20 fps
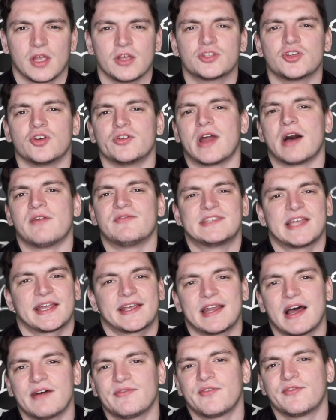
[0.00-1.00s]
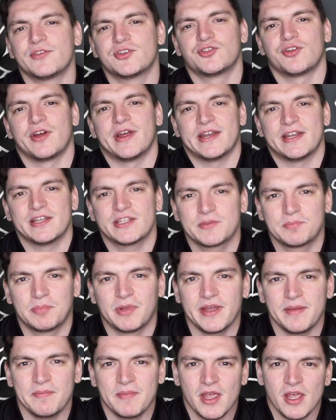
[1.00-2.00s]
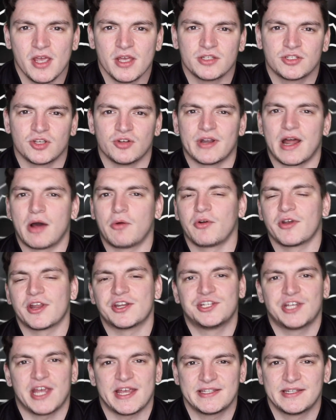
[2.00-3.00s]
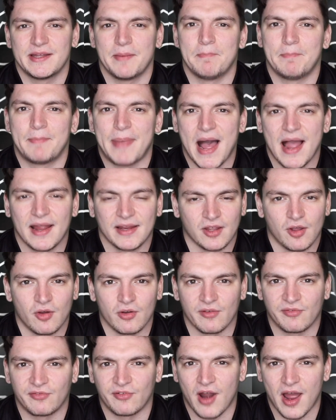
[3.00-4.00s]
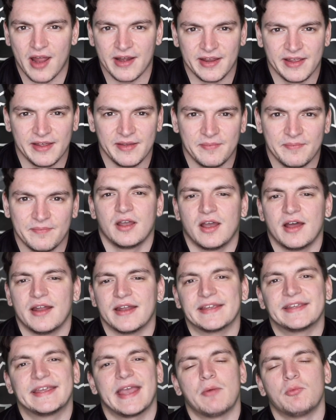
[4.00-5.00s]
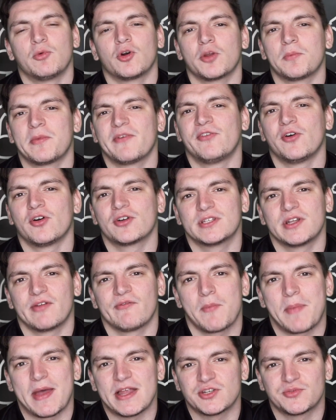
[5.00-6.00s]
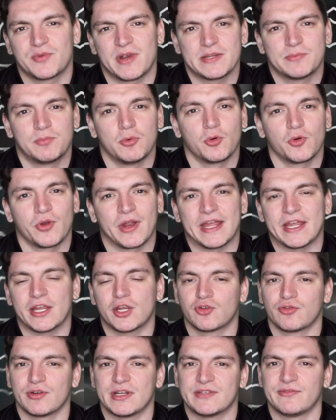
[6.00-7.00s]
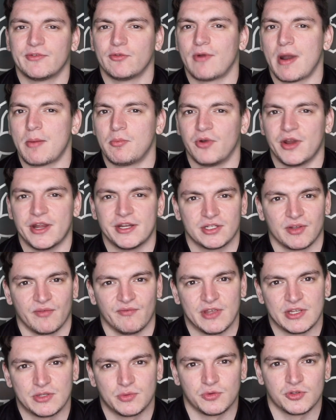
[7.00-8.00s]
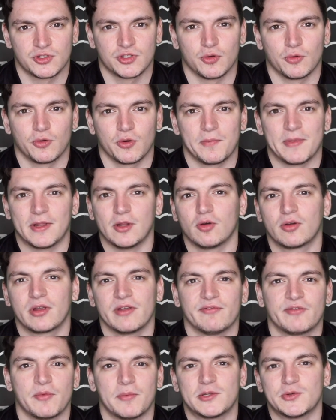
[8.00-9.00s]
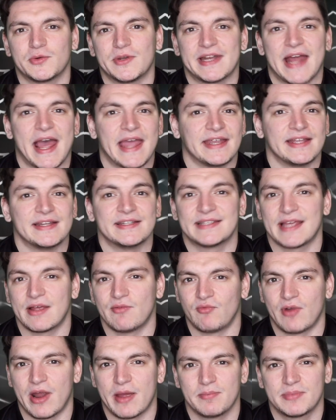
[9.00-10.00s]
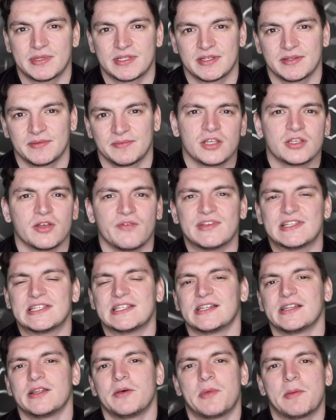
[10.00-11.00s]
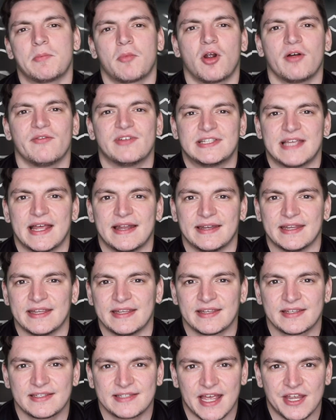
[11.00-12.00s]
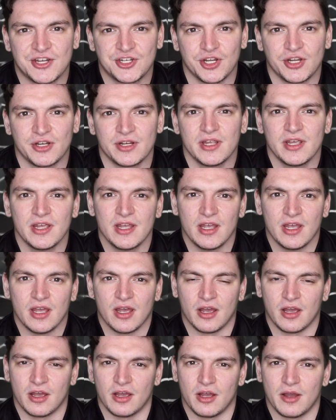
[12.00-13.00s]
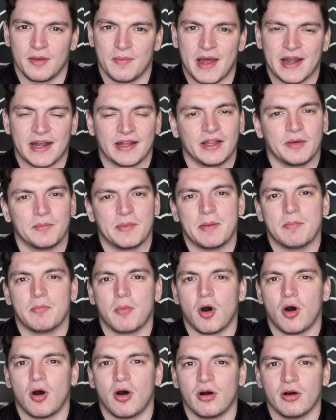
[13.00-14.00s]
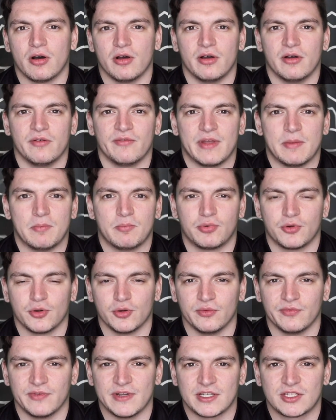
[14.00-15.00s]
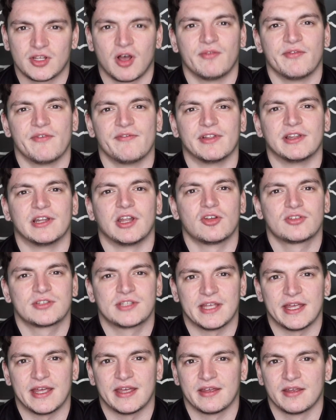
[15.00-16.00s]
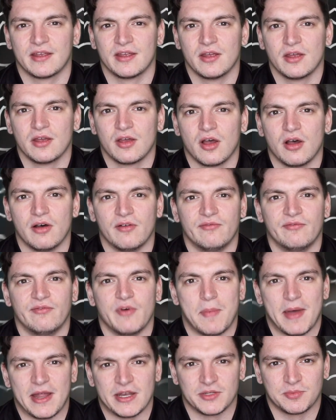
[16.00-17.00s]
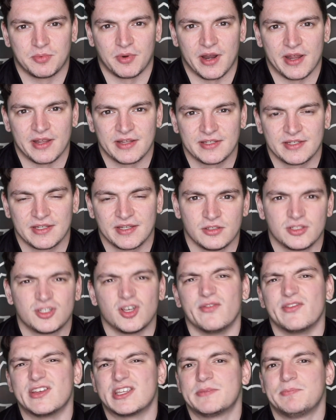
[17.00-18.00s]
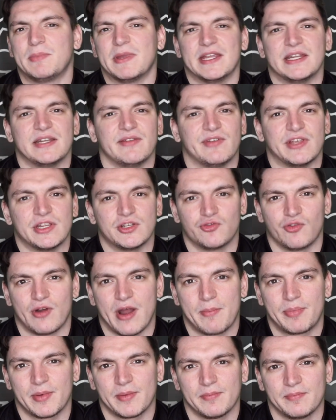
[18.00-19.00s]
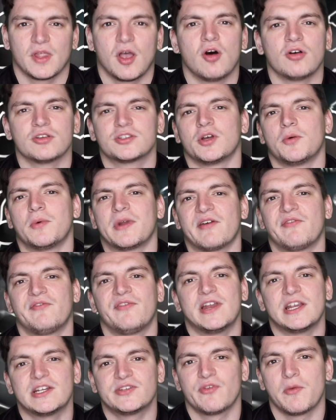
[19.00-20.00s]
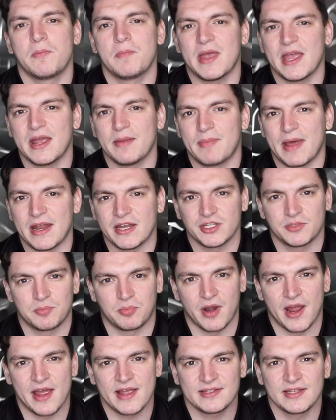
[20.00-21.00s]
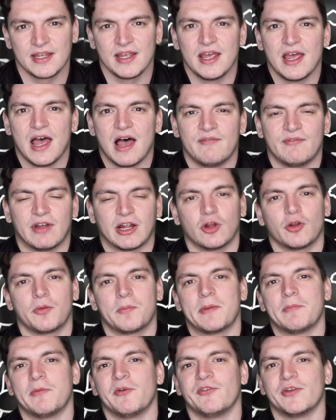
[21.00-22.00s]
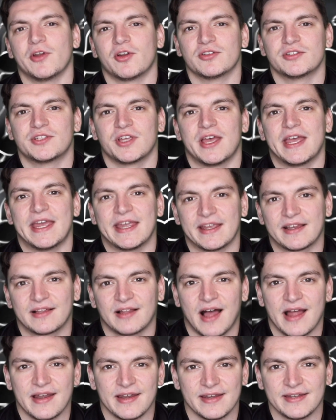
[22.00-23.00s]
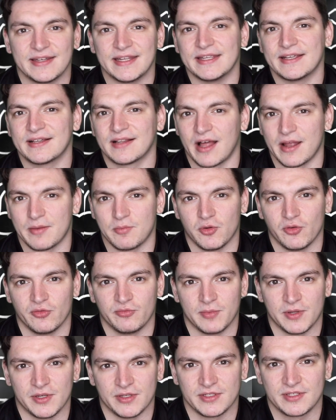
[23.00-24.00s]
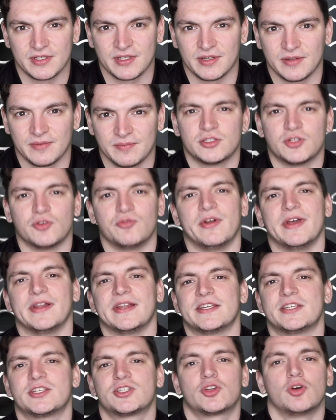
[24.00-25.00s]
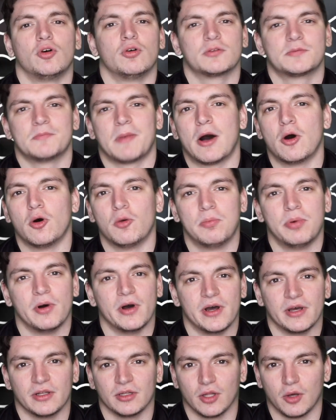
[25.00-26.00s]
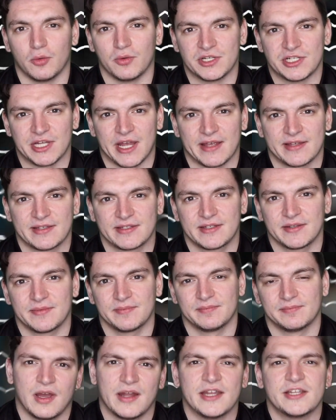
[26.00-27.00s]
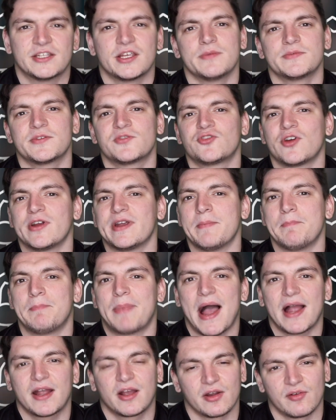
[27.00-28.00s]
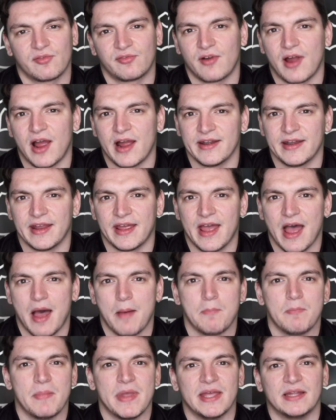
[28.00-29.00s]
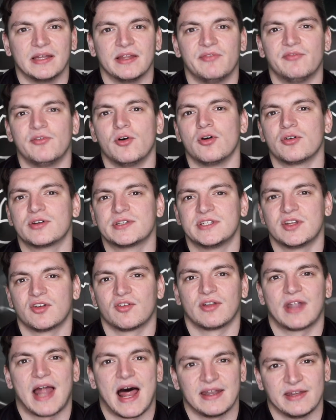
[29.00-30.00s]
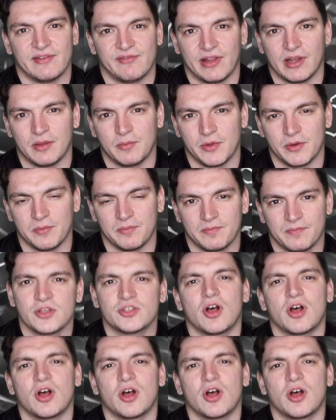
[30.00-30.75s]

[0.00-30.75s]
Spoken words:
So now the second half of the training split. So now on a chest and back on a Friday. And again, we're going to be focusing on the bench press, but we're going to increase the rep range on this one. So we're going to be looking for between 8 and 10 reps. So this is a little bit more of a technique session, and a little bit more of improving sort of the velocity of the bench press, so the speed of each rep. Also, when I finish the main bench press, I'm then going to be moving on to incline and decline movements to really sculpt my upper and lower chest. And in terms of training back on a Friday, I'm mainly focusing on lat development.